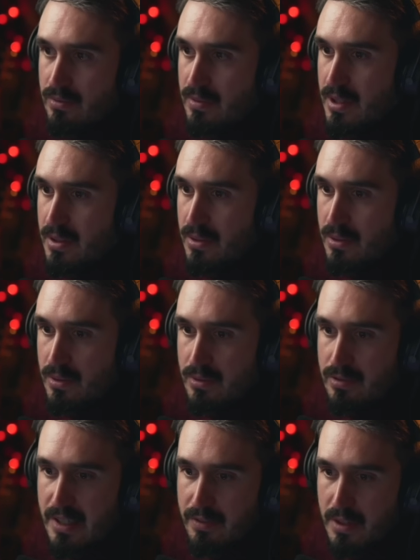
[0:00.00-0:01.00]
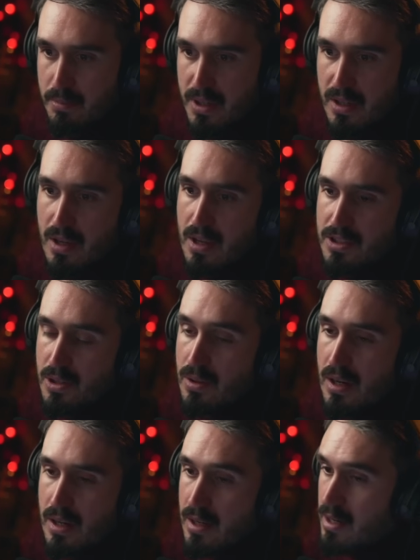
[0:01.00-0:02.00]
you know, reverb. So
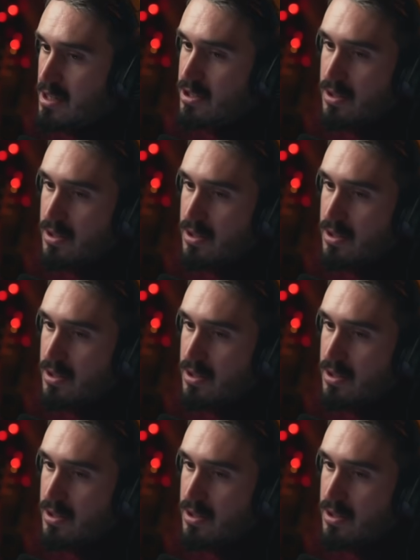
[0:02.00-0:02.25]
let's